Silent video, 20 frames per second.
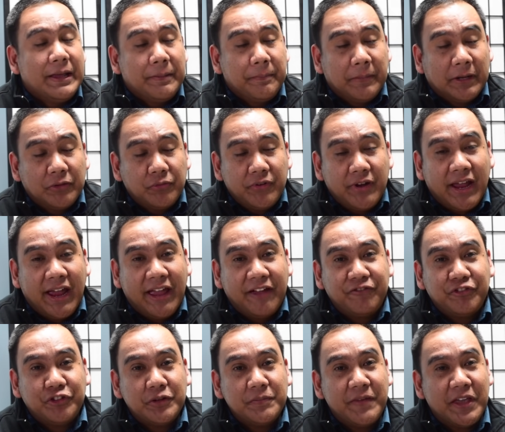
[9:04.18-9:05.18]
But we
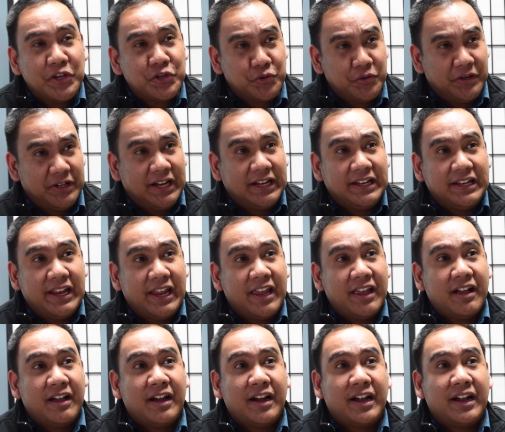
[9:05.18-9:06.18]
have to make sure that
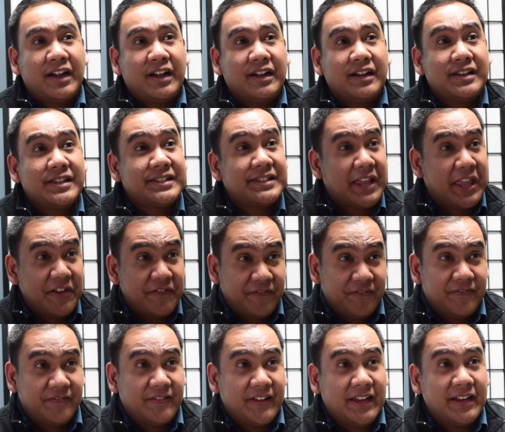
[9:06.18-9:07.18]
they are
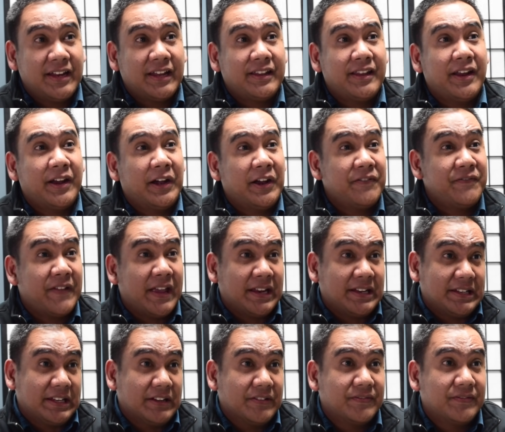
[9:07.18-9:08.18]
safe and that they are
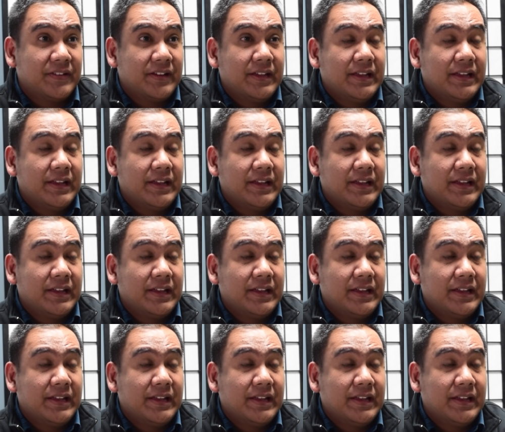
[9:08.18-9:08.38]
effective.